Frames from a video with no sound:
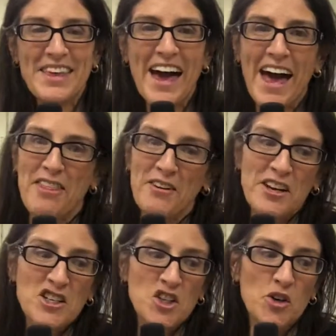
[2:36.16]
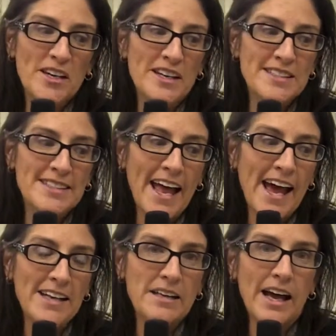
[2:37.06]
The other issue is
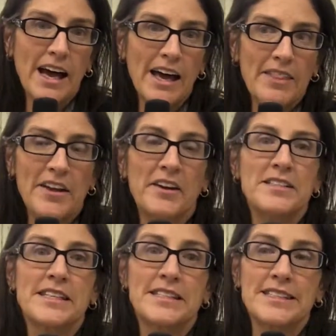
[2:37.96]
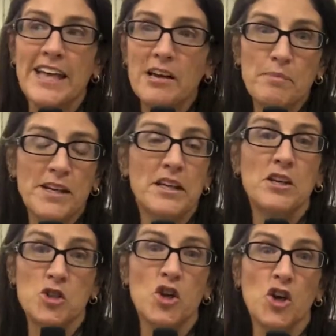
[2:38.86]
that there is a segment
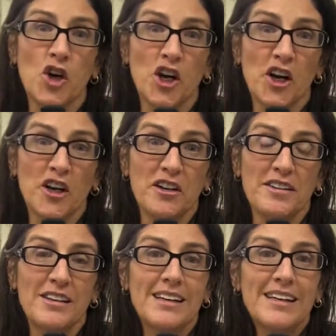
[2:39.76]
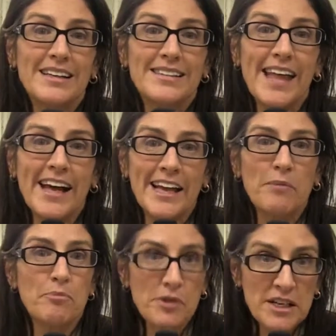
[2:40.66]
in New York that
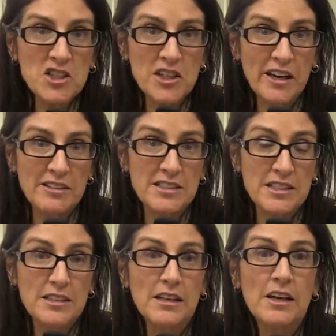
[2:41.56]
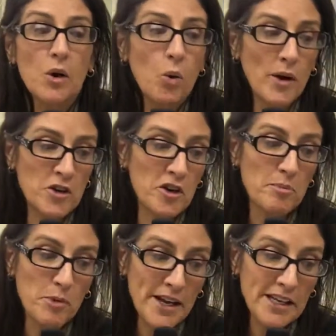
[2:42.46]
appreciates when
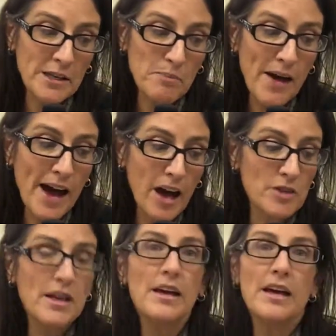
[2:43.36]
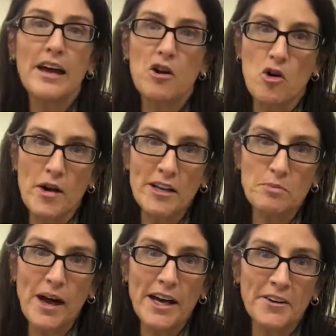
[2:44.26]
you're bringing about
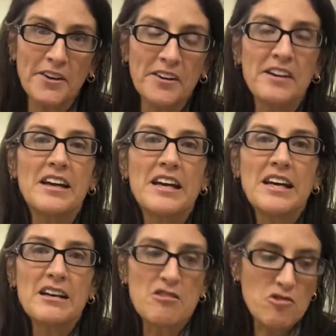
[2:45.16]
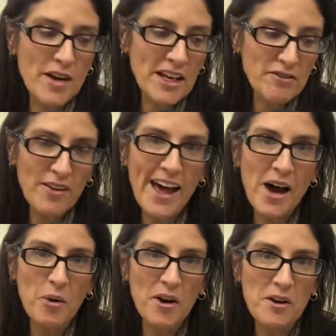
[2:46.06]
great butter, great
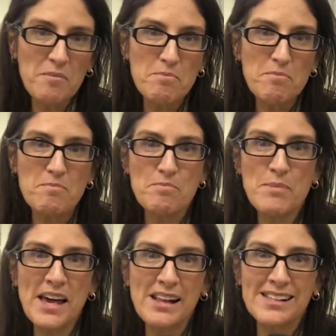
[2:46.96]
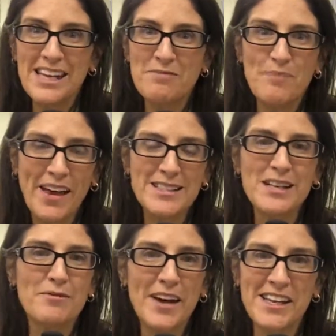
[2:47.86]
flour, milled in
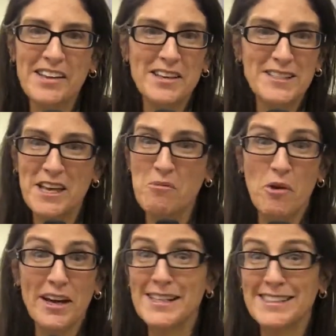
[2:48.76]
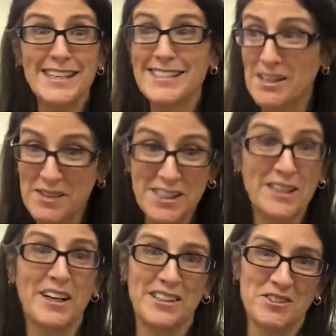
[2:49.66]
Pennsylvania the same way as in the
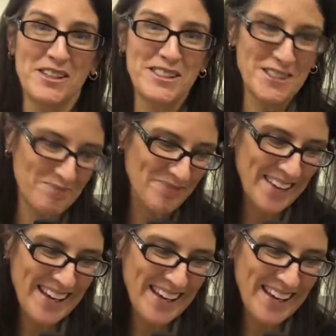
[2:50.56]
1700s,